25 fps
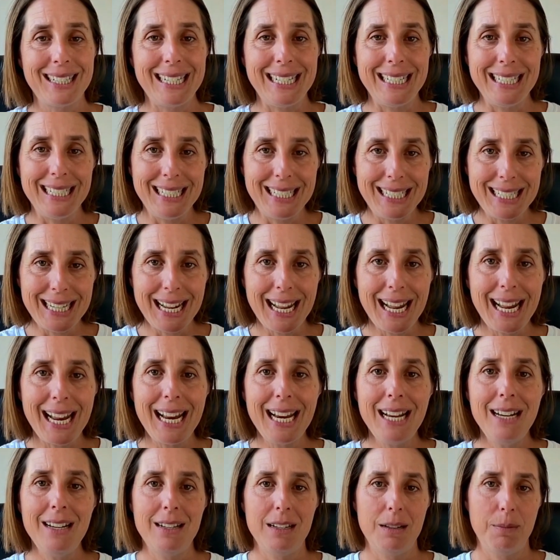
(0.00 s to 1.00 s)

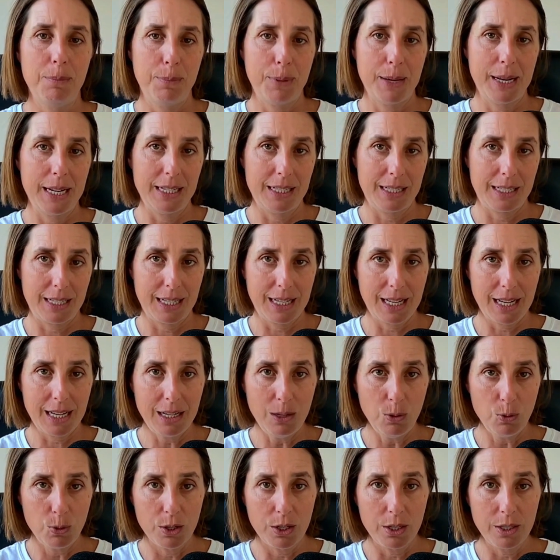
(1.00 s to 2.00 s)
intent-based
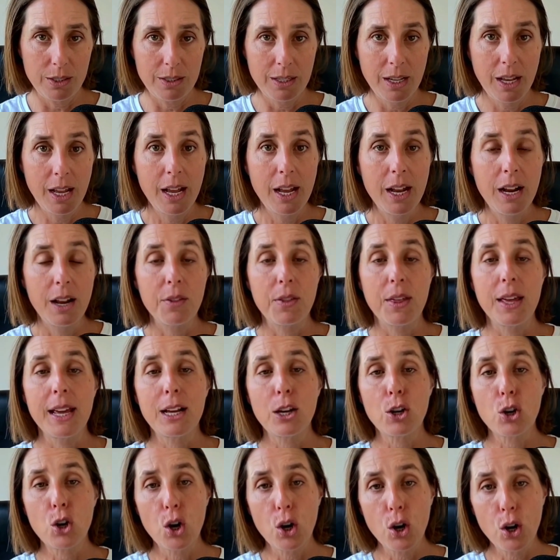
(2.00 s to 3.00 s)
keywords, their
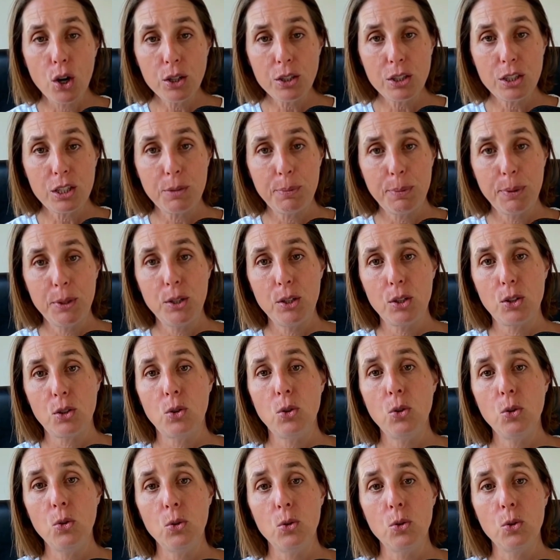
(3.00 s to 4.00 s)
cost per
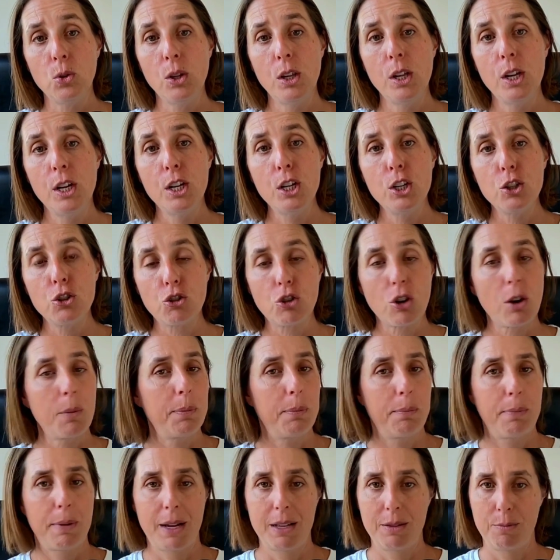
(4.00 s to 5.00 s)
call
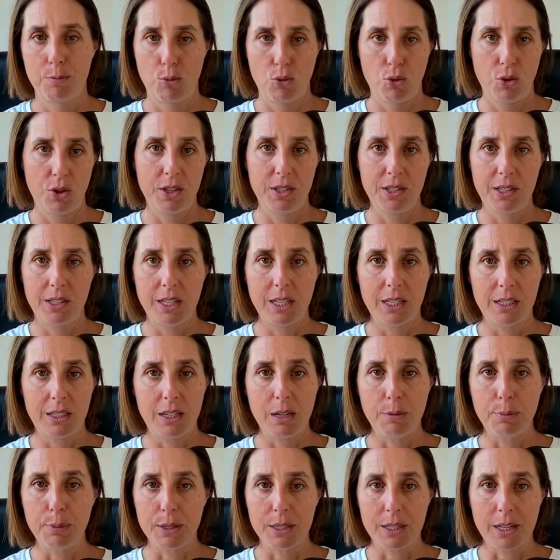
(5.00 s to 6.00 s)
dropped by more than
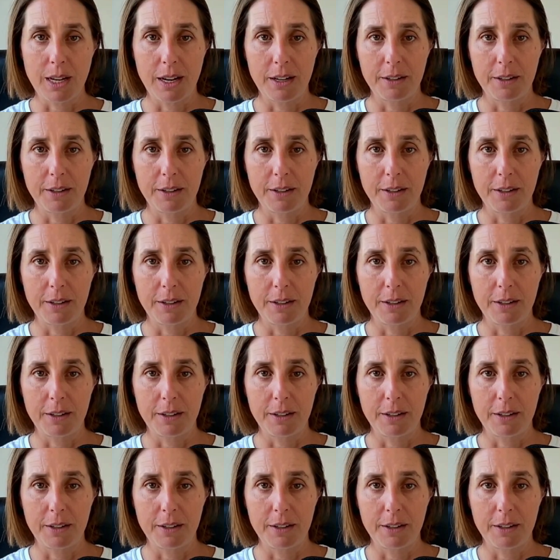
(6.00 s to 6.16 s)
60%.